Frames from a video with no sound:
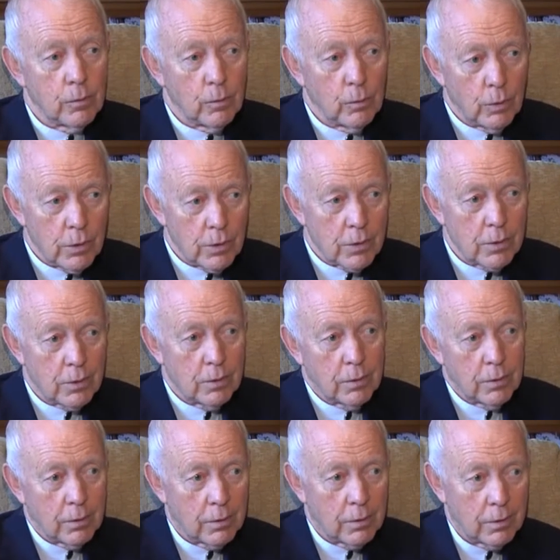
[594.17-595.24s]
was
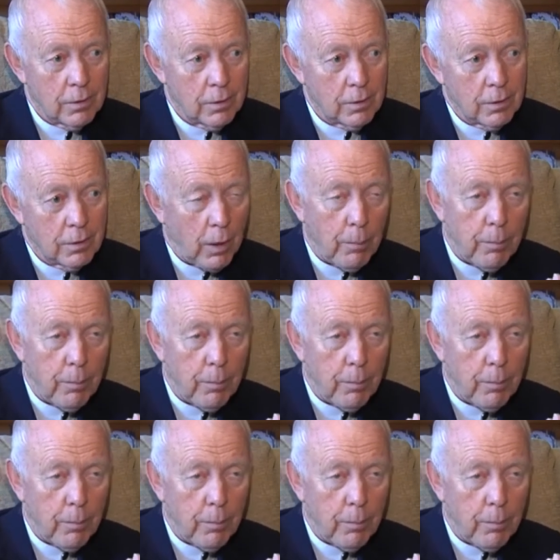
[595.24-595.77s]
a